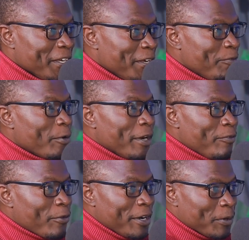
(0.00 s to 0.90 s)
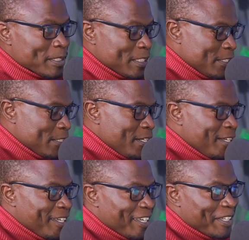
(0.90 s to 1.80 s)
Everyone else is
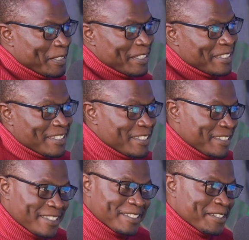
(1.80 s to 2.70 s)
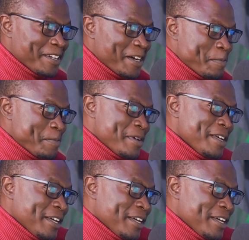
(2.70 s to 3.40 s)
thinking